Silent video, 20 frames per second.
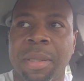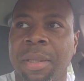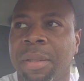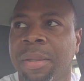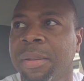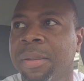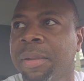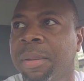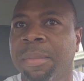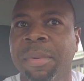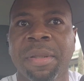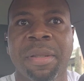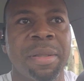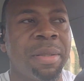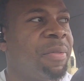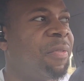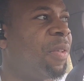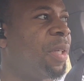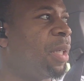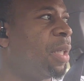So I'm gonna
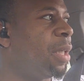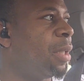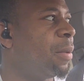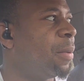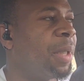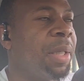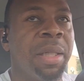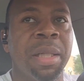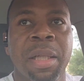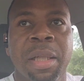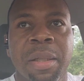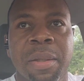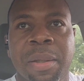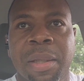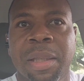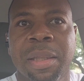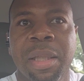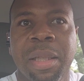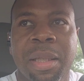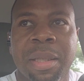find out right now.
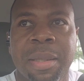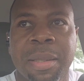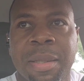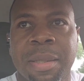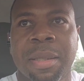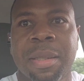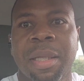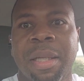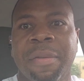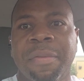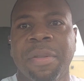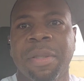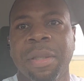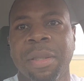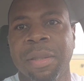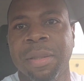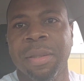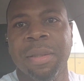I think it's seven.